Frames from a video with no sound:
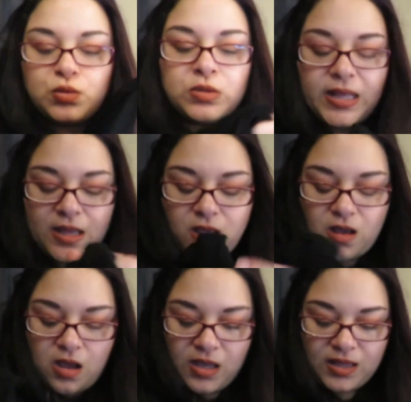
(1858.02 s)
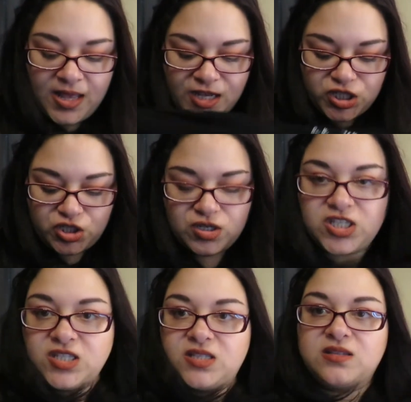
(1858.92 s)
you like I like
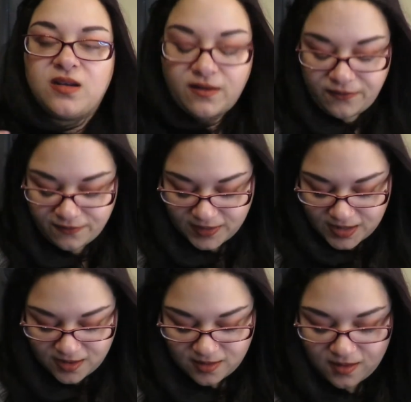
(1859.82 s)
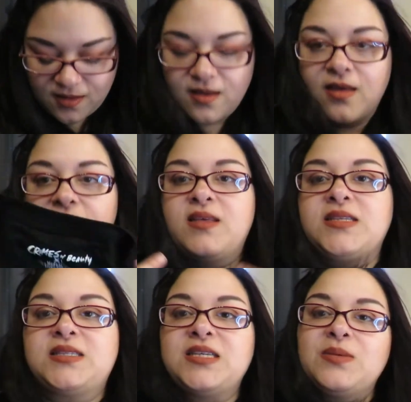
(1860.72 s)
stretchy stuff and
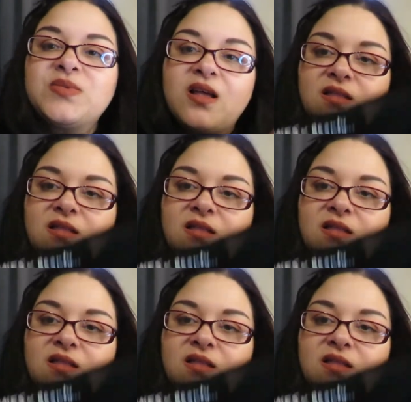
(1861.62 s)
this seemed